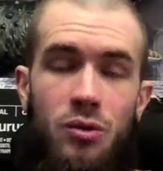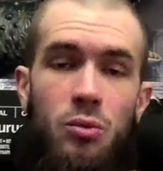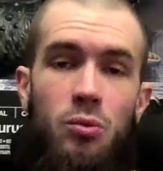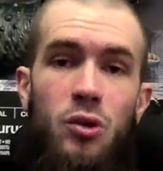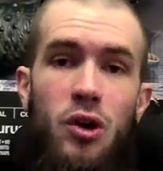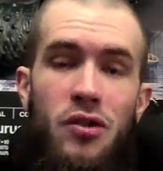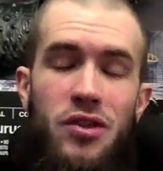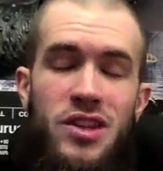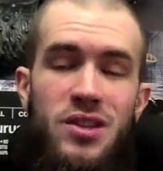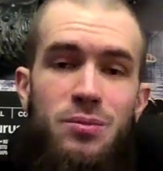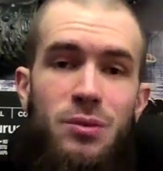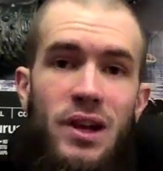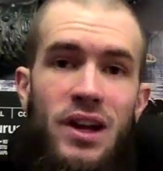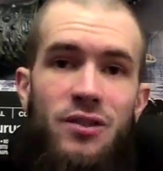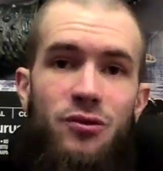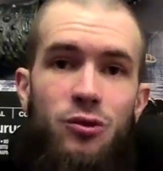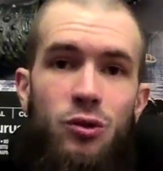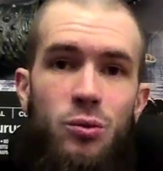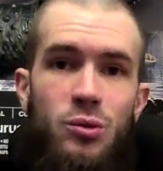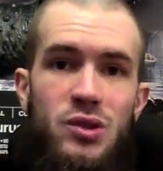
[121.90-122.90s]
one of these
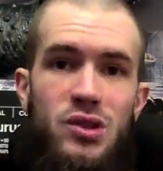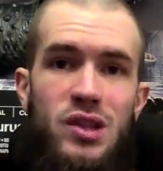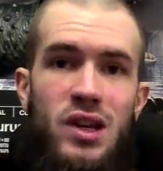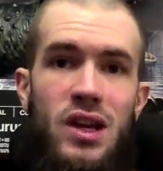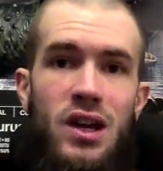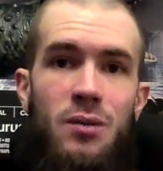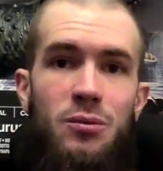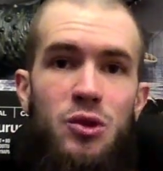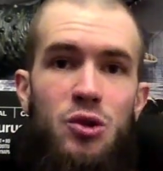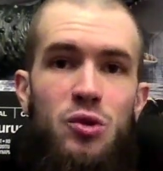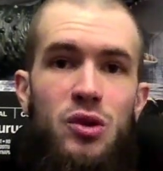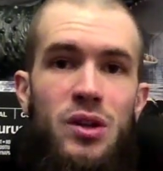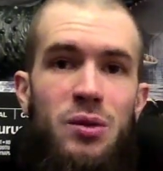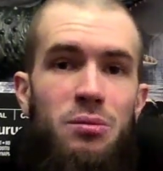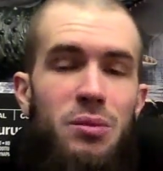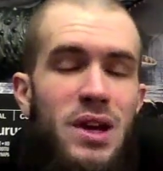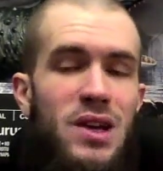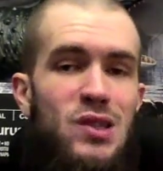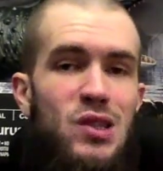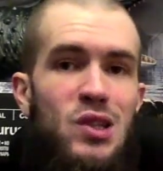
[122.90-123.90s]
platforms, you can
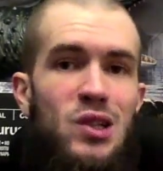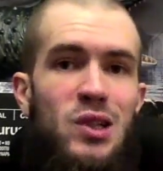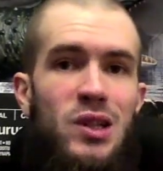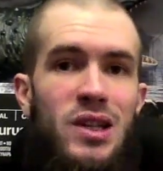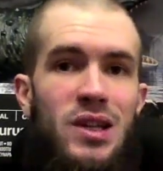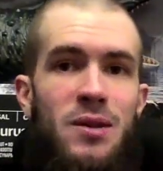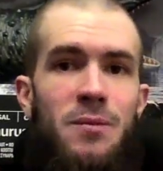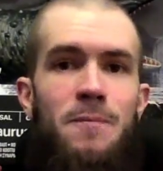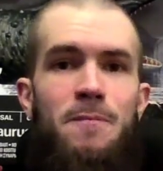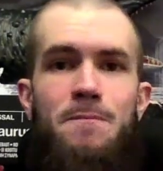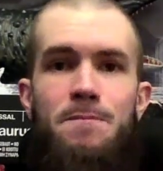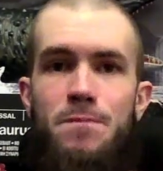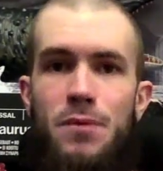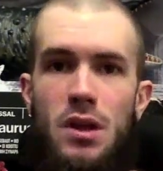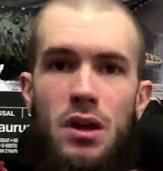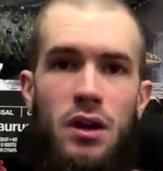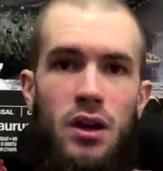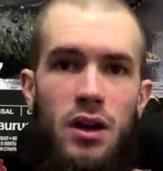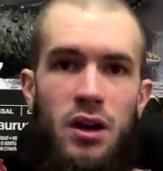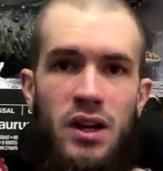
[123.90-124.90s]
basically
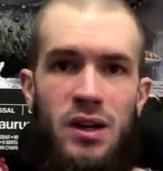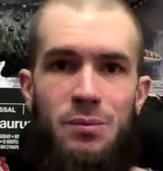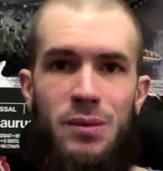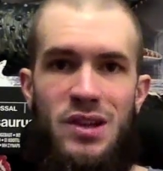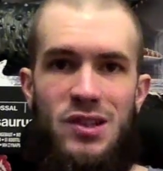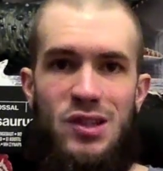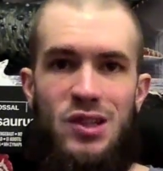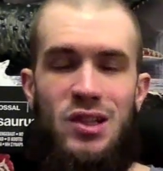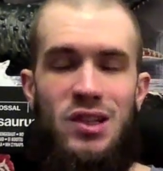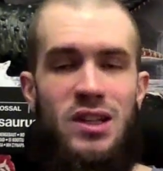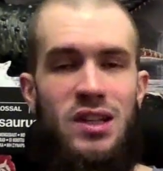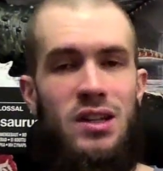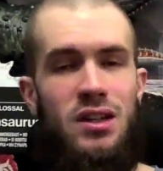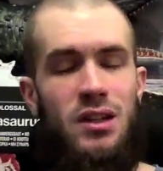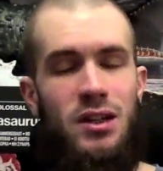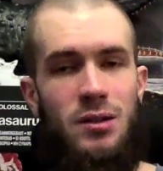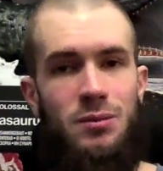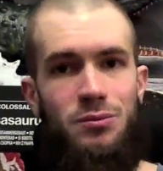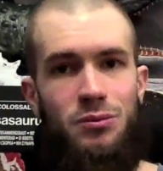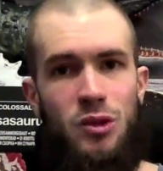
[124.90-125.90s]
it basically
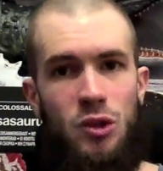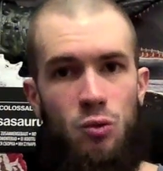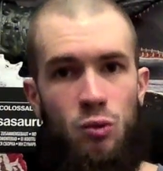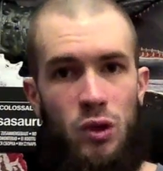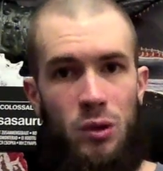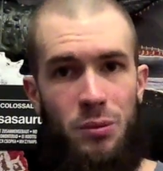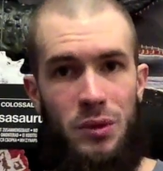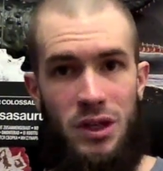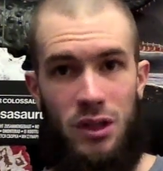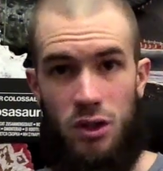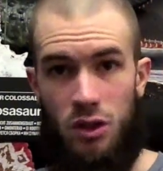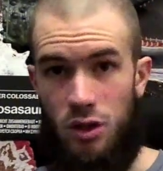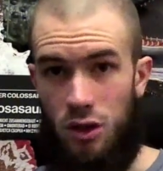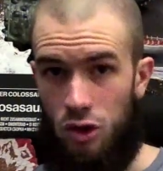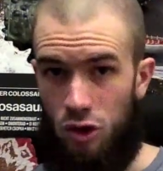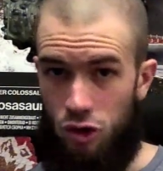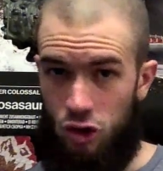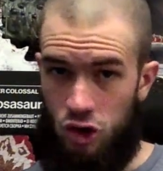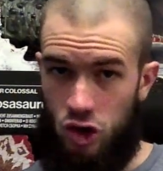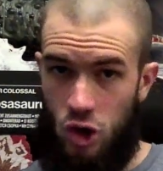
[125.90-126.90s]
will be
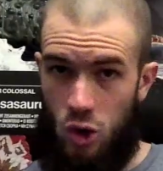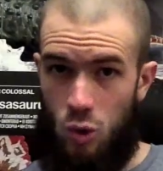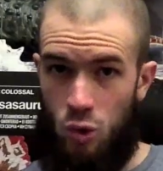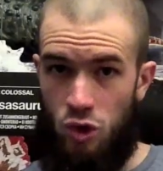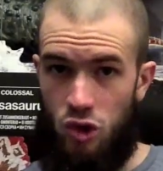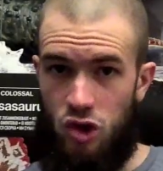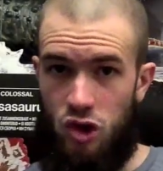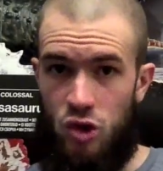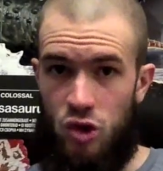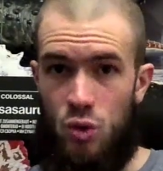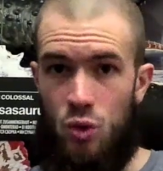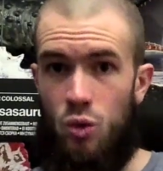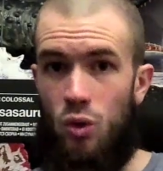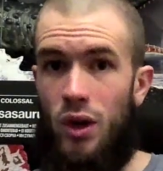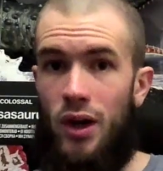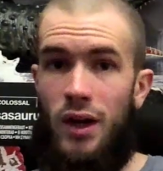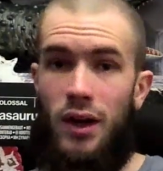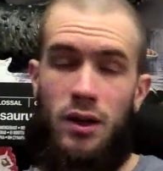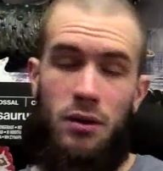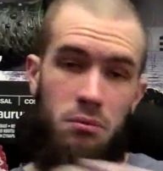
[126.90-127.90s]
shown to,
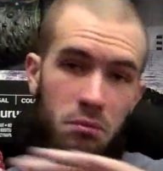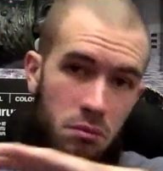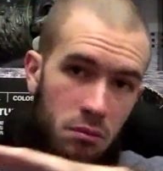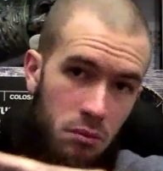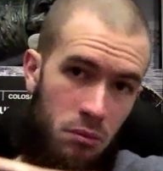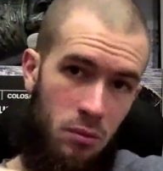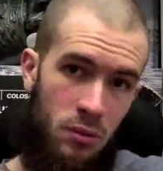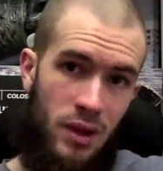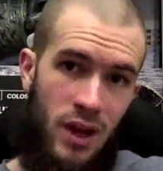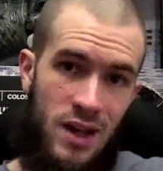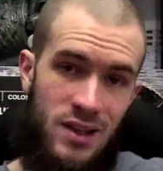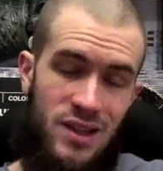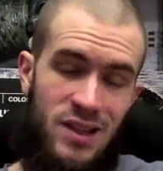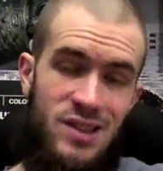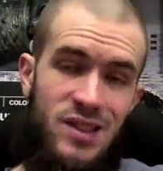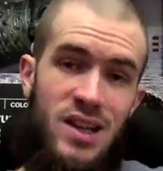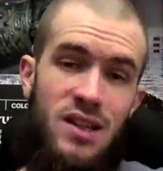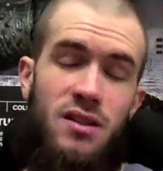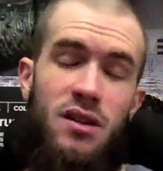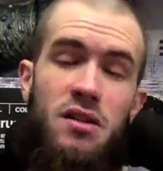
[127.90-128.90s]
as I
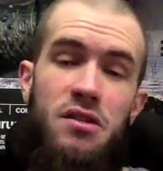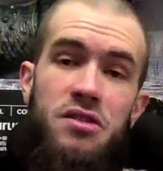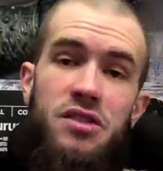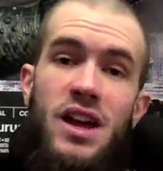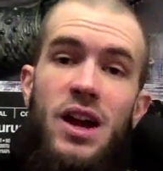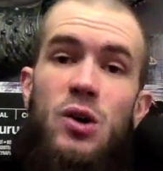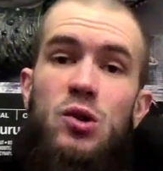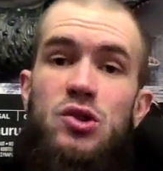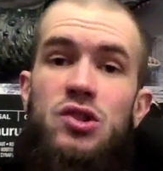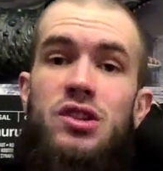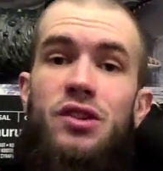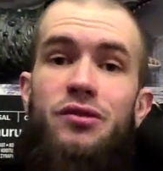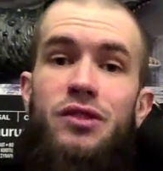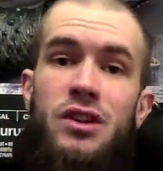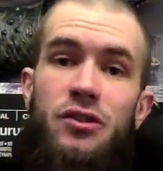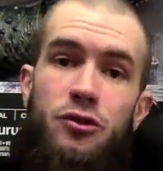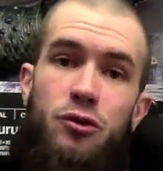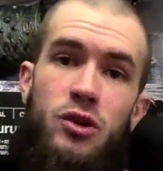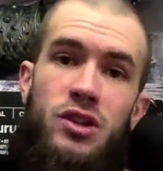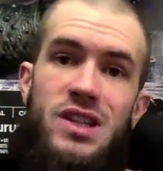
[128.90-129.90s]
said, thousands of
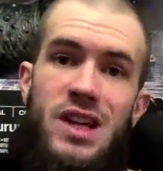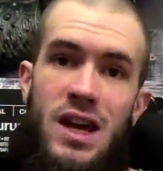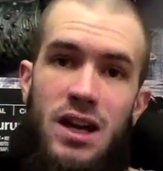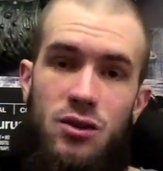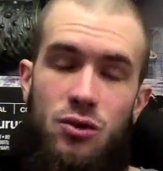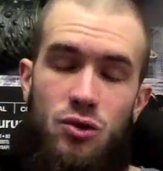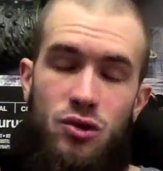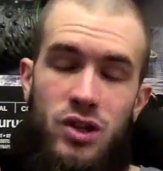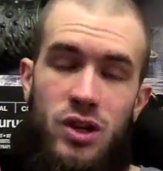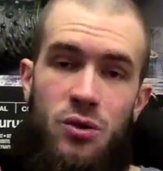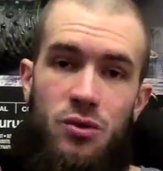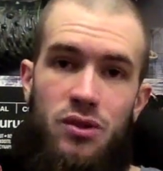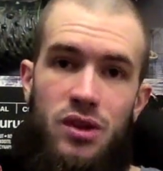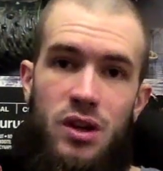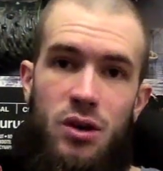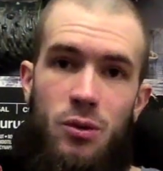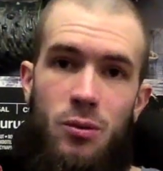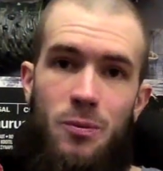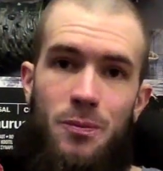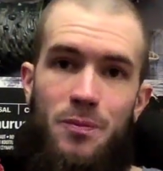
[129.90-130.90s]
different actors out
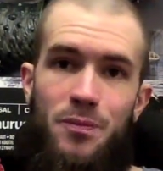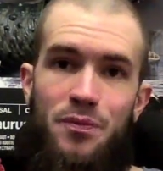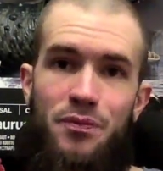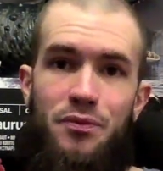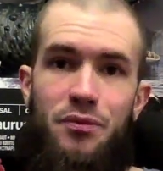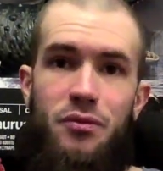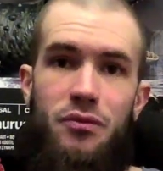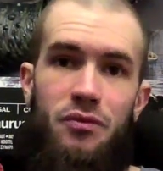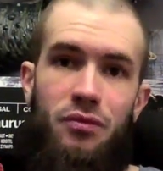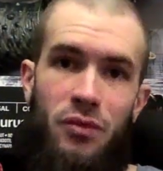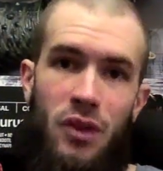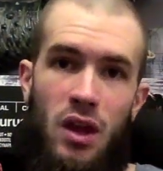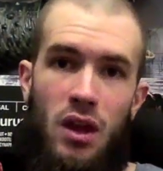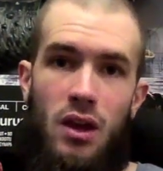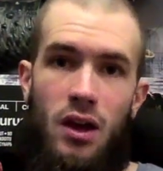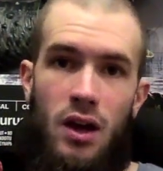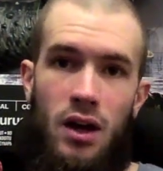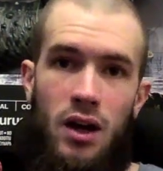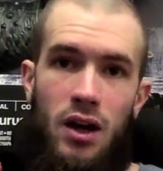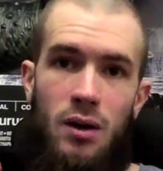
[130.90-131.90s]

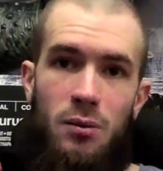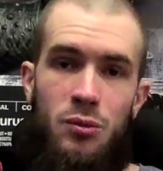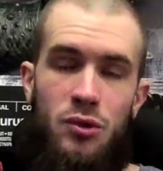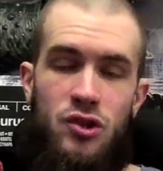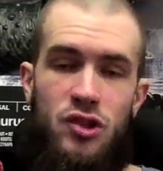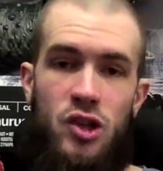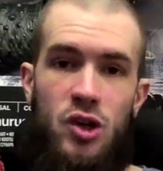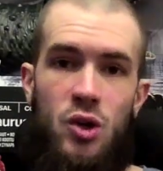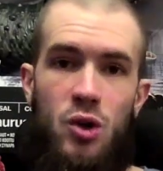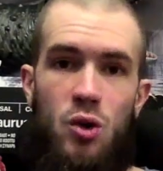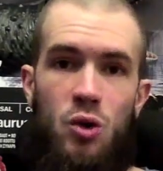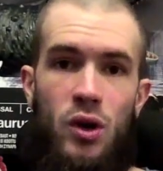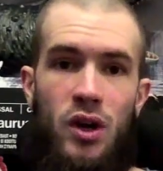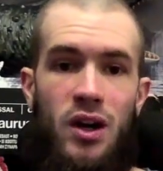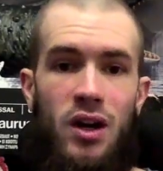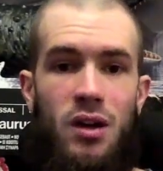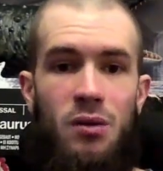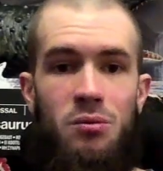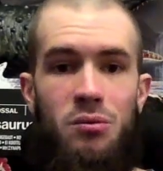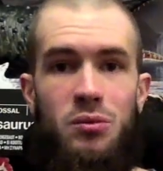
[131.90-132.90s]
there.
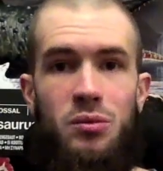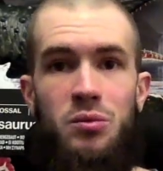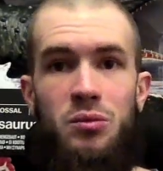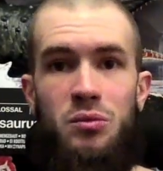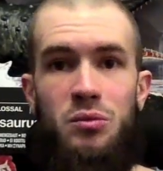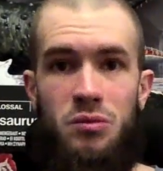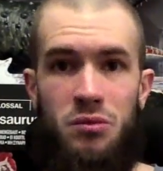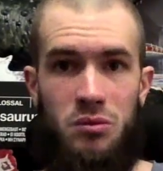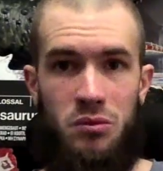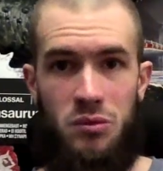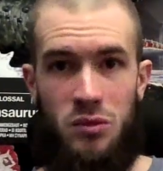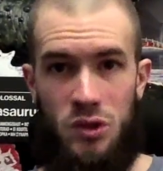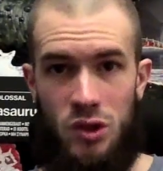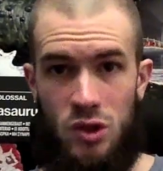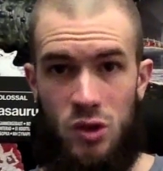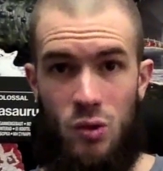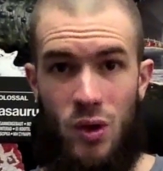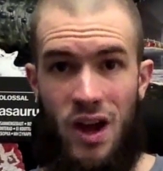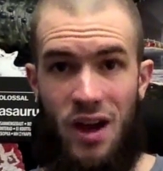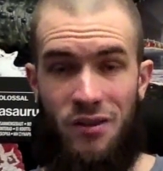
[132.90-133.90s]
So
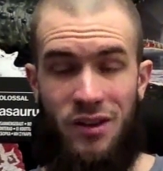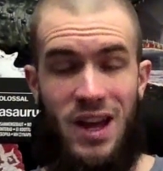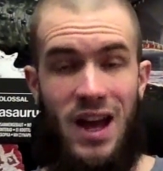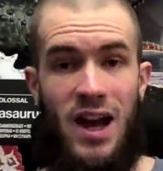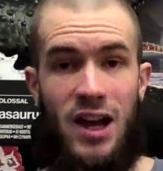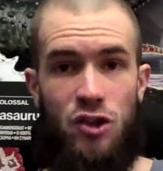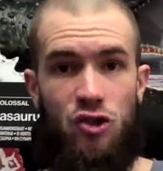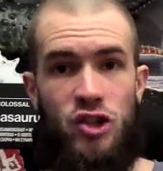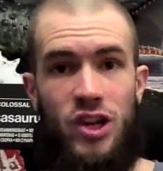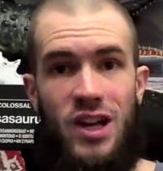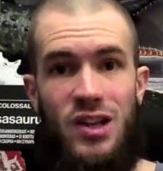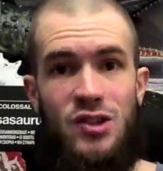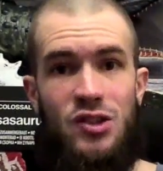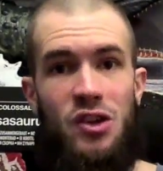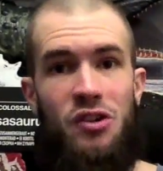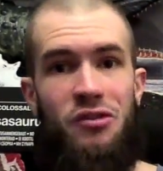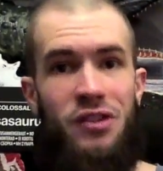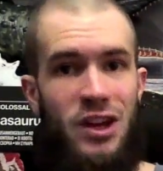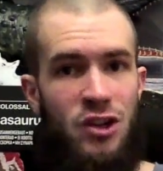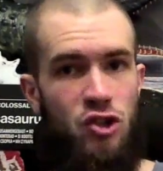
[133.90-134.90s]
you have a high chance
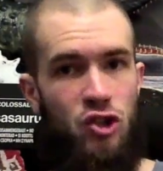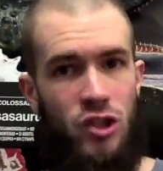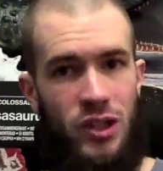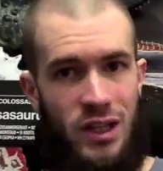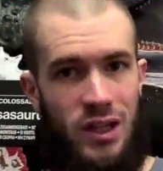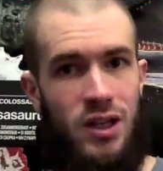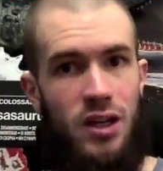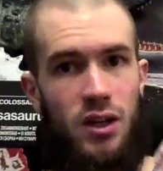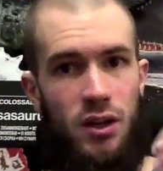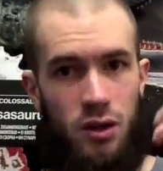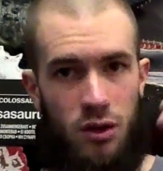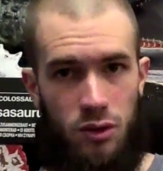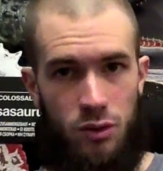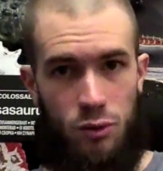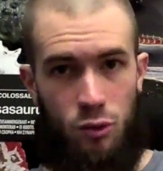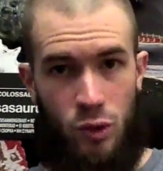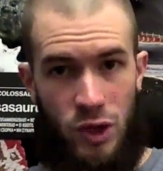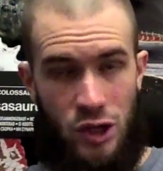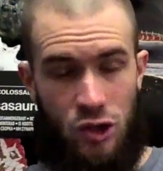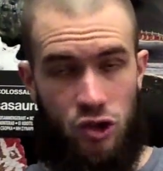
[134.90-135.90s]
of actually
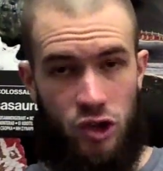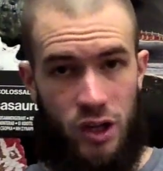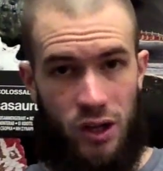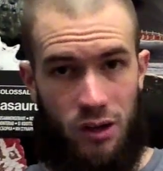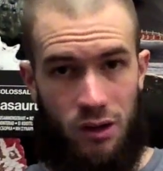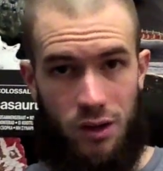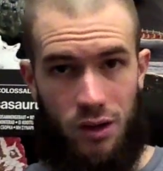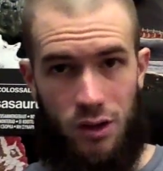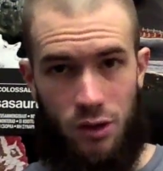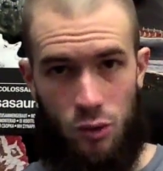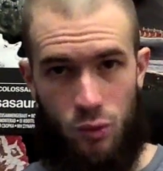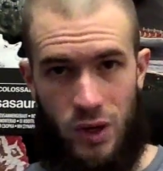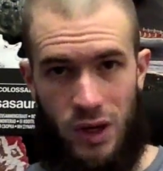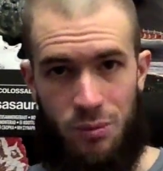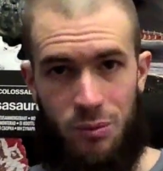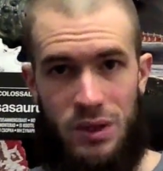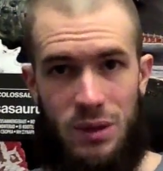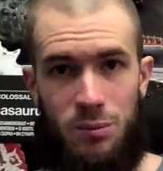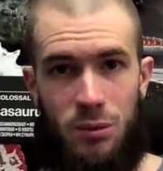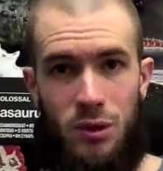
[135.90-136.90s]
reaching the right
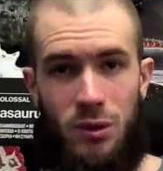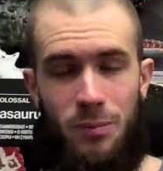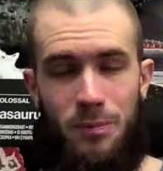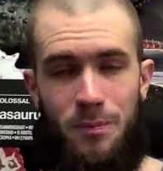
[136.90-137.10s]
people.